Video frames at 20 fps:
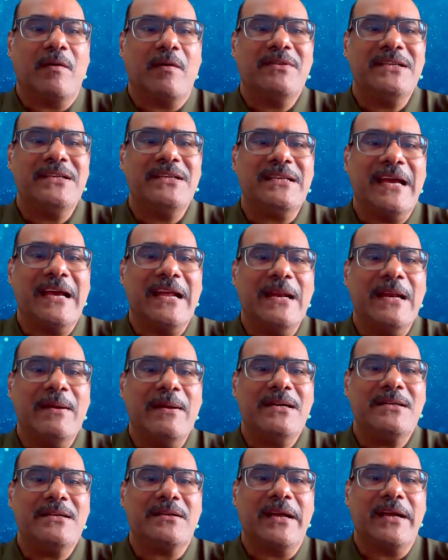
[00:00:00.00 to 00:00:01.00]
of these
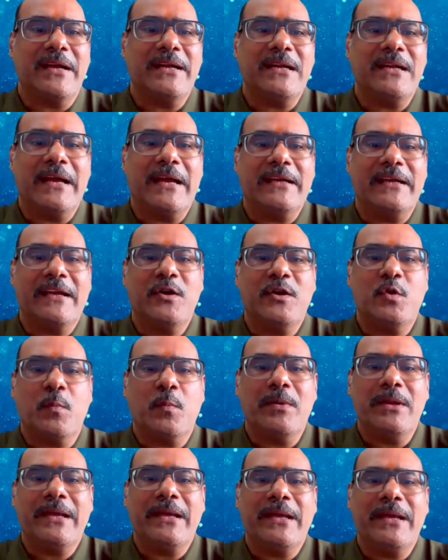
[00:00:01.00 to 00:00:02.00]
elements, right, I can
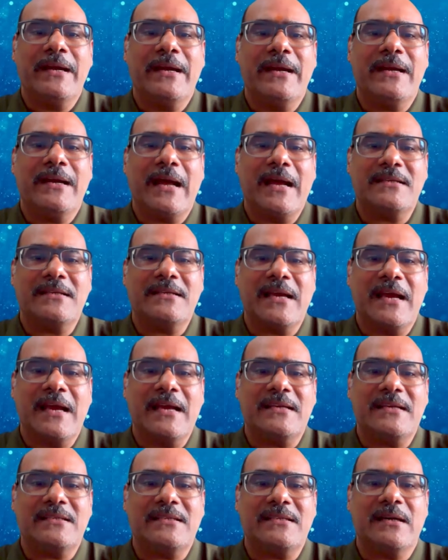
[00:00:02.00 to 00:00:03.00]
duplicate as
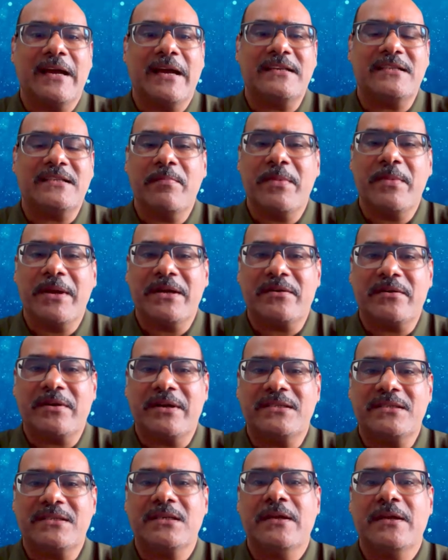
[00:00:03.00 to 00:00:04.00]
a
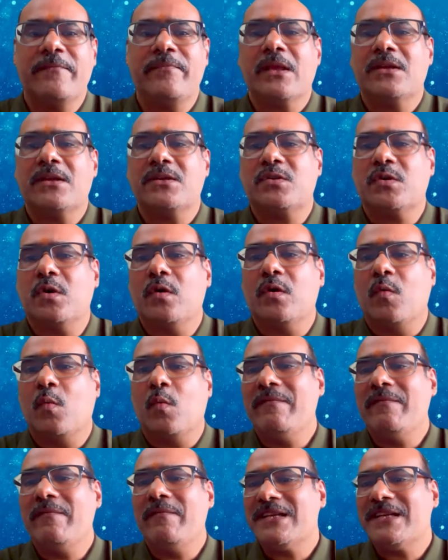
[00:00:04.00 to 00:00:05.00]
matrix. So
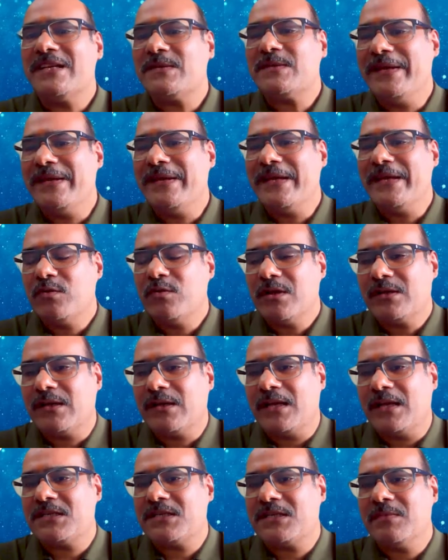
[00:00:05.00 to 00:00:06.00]
when we are speaking to the
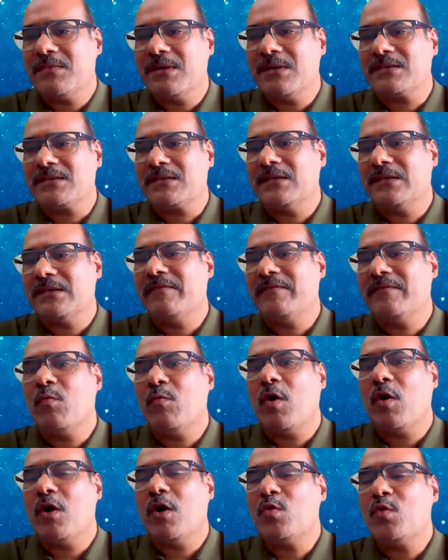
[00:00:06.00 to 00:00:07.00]
customers, if they
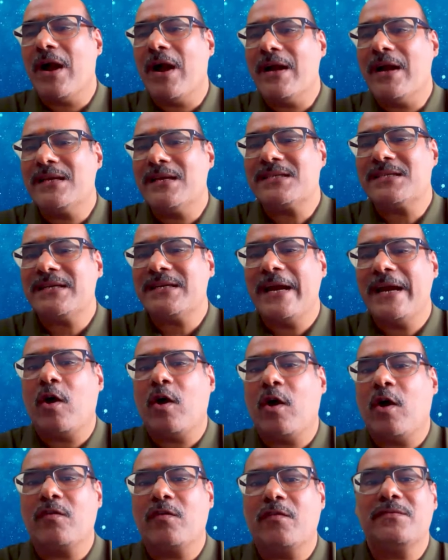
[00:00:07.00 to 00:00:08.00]
want to understand
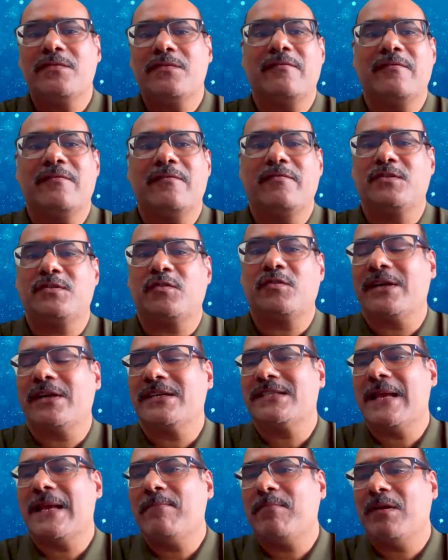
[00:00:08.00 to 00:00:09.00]
out of the, so for
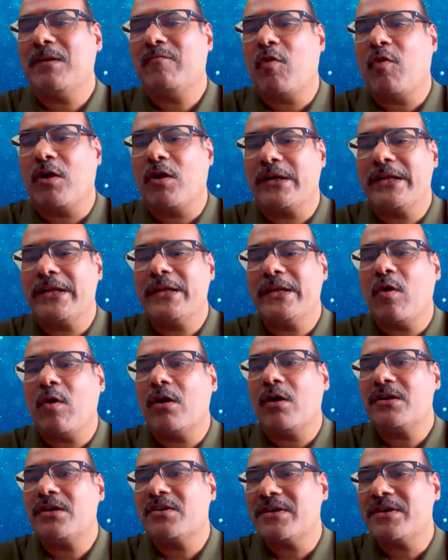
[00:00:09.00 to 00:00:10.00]
example, 40 odd
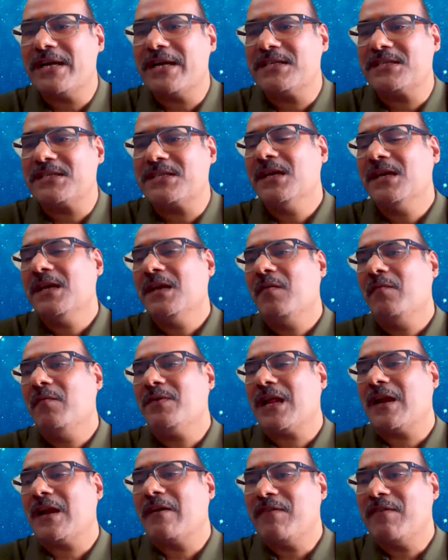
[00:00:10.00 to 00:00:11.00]
trends which
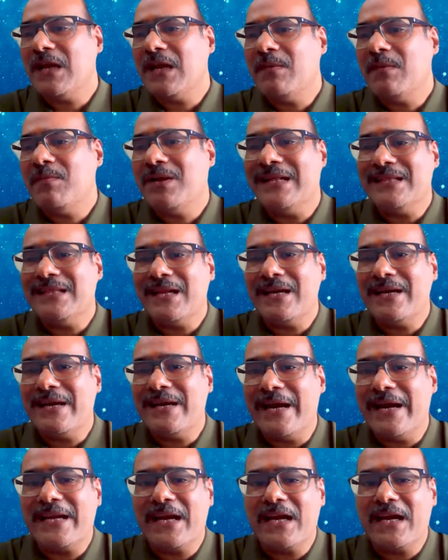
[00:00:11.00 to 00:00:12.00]
are available in the
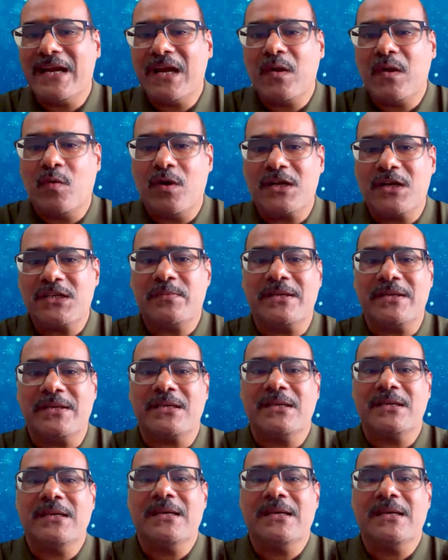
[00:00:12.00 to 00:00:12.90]
dedicated workspace,